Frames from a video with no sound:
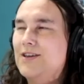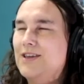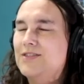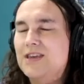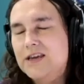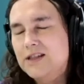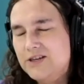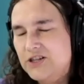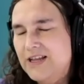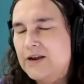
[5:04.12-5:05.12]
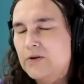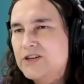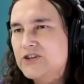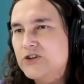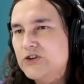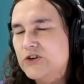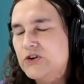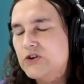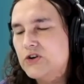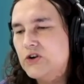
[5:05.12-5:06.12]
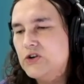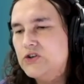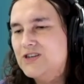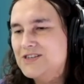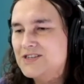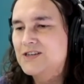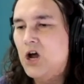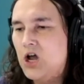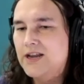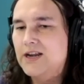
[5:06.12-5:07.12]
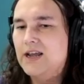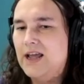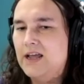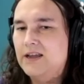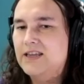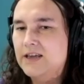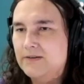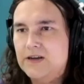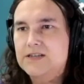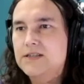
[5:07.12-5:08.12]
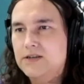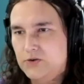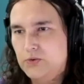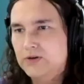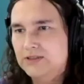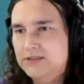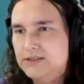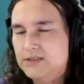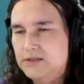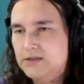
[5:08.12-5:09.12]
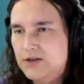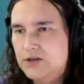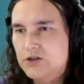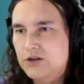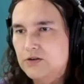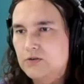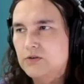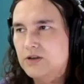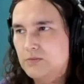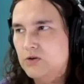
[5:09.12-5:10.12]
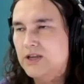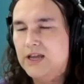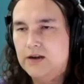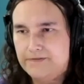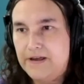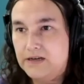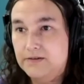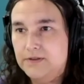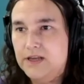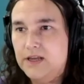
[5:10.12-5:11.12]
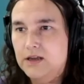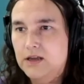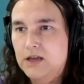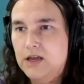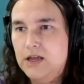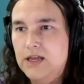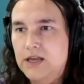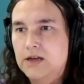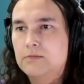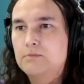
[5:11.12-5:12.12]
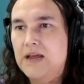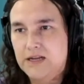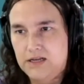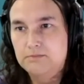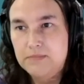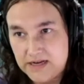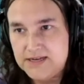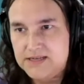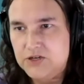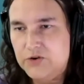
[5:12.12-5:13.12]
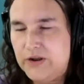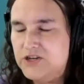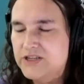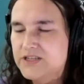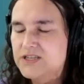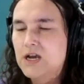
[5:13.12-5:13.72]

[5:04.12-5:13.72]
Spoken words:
the English language does not give us the tools to communicate effectively. in many situations.